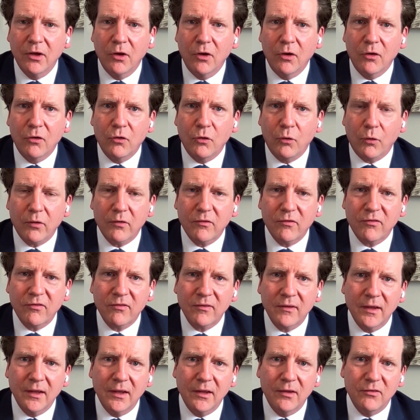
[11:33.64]
courts
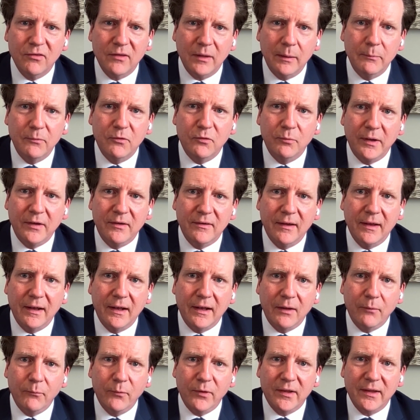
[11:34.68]
seem to be
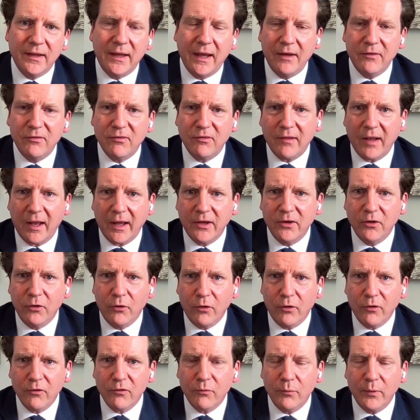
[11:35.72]
dealing with cases like
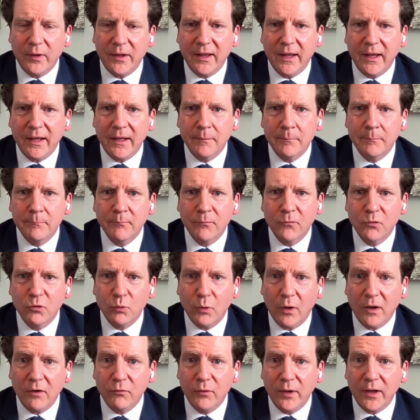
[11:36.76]
yours within
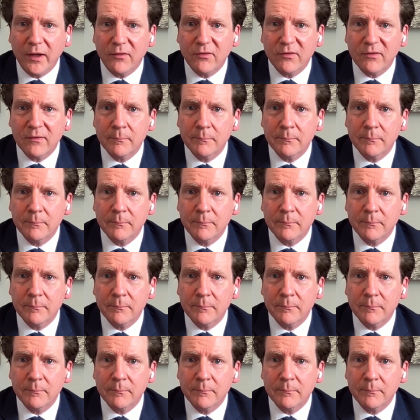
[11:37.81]
12 weeks?